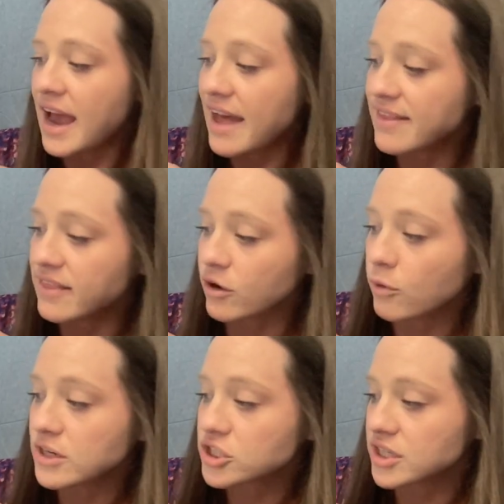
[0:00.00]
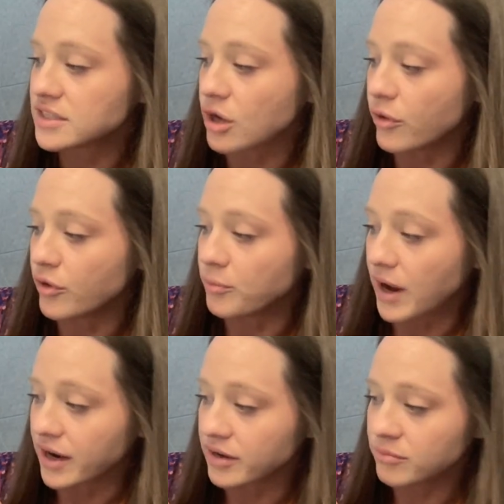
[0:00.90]
And then the questions on the
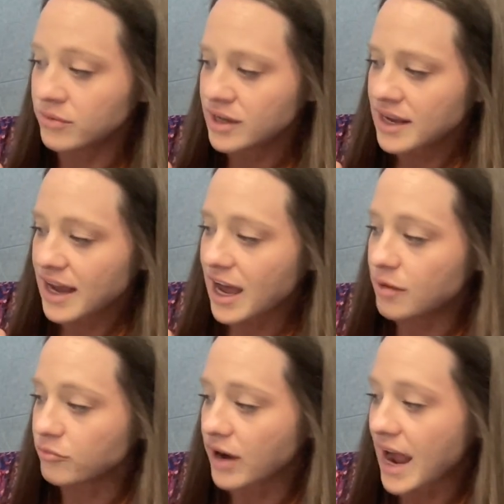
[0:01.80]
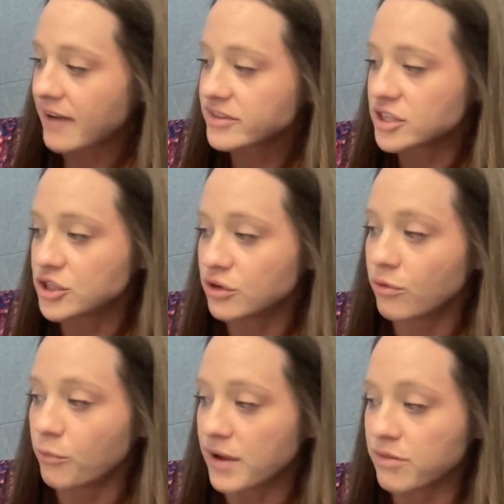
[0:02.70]
bottom have to do
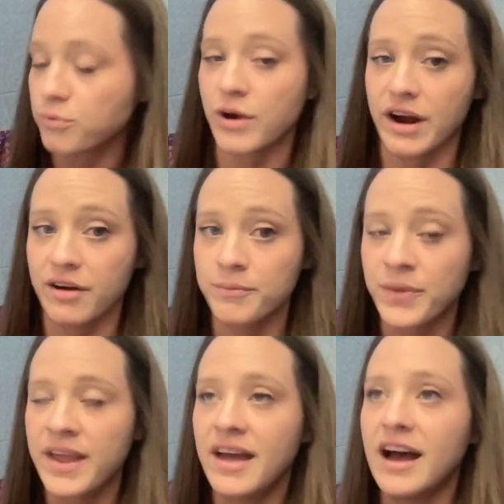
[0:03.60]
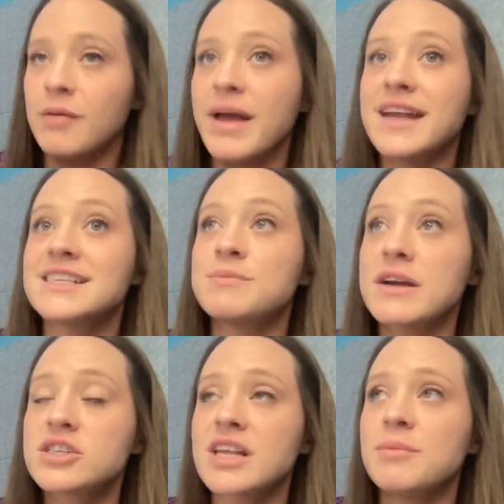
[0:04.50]
with prayer. And
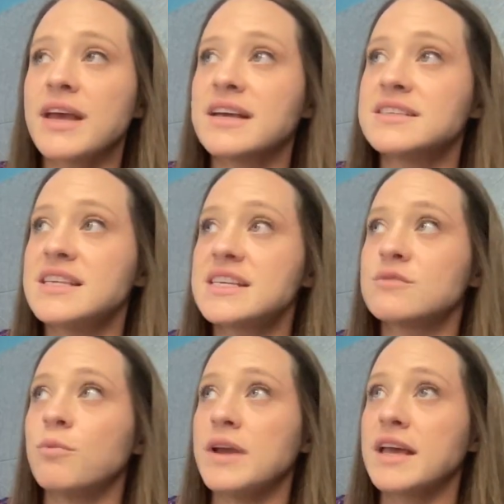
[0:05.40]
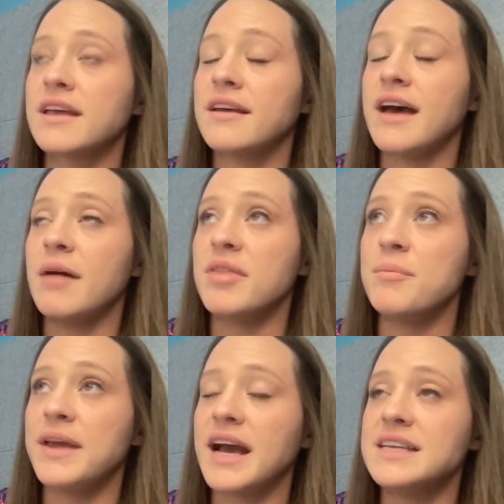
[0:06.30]
especially because this week, the
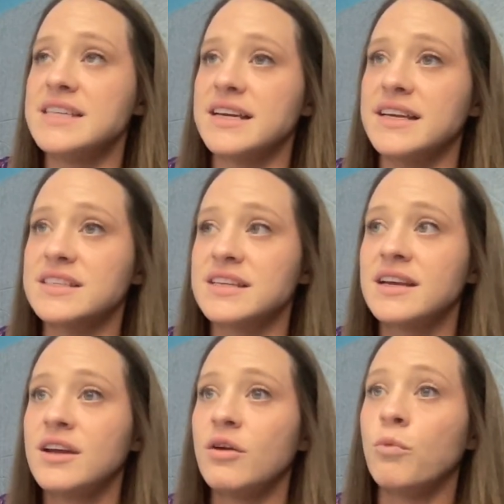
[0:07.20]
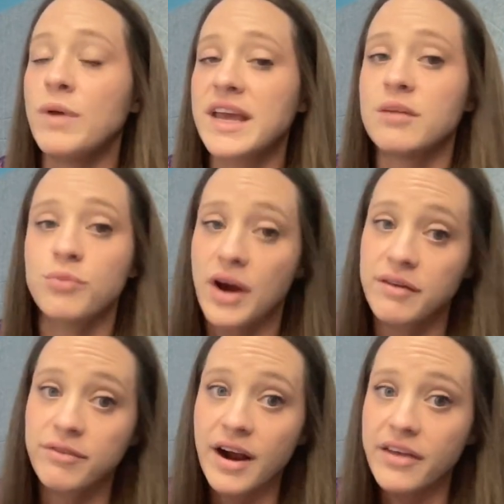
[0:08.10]
big idea is we can pray
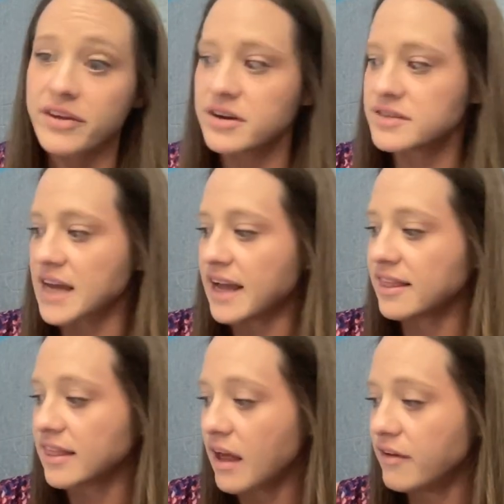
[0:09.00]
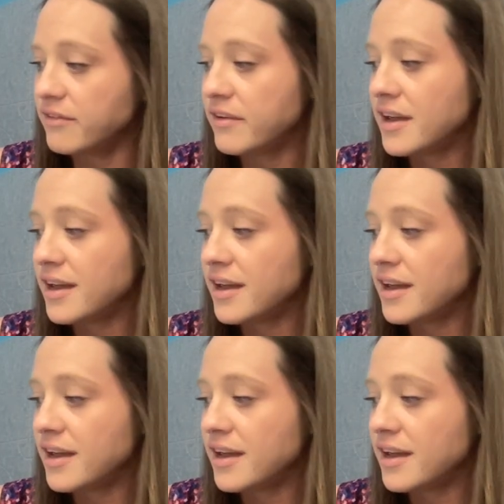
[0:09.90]
for others. I'd love